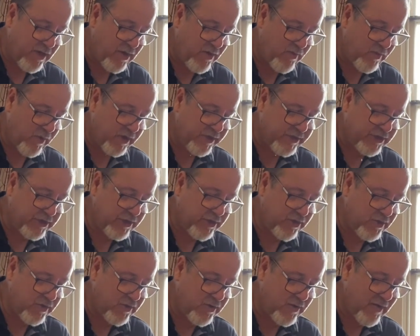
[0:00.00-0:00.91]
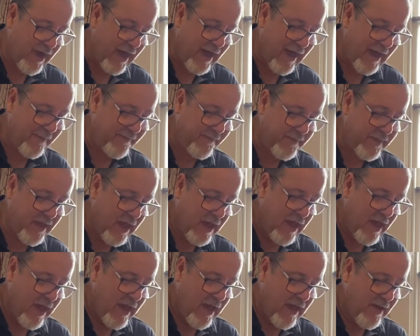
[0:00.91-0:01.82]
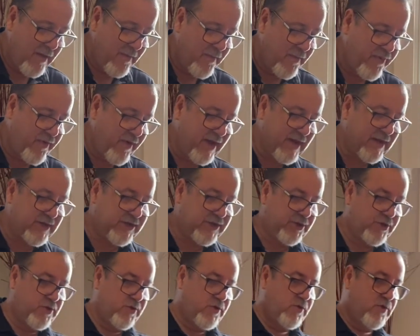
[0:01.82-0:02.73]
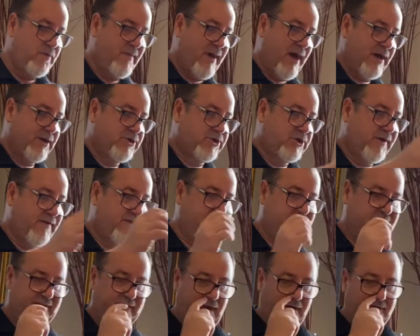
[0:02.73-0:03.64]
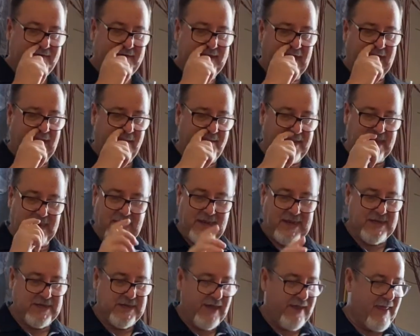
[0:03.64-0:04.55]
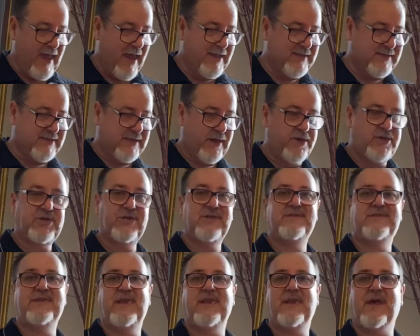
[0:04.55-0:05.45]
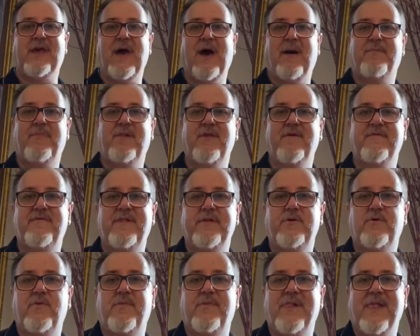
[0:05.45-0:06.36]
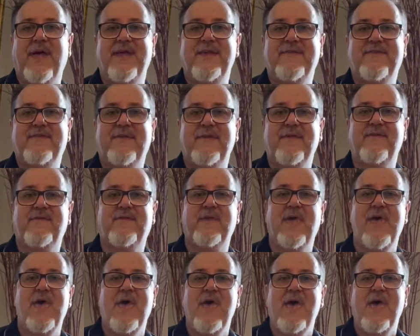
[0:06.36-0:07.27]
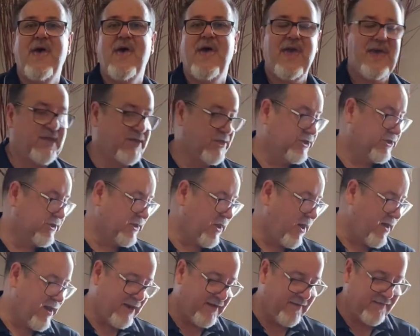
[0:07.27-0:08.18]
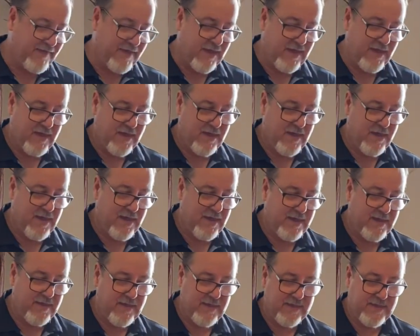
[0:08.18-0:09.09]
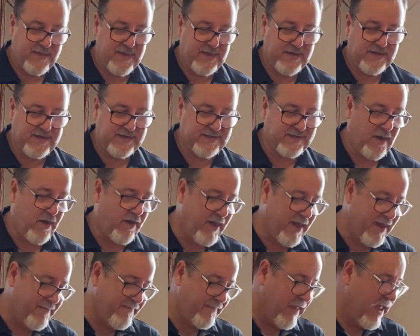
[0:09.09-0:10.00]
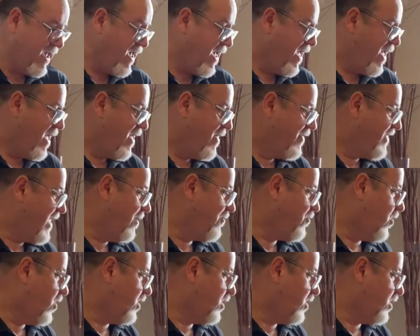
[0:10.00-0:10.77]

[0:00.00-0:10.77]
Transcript: want to bring too much of a soft element into that. So just in a couple of little places each side of the design. Then what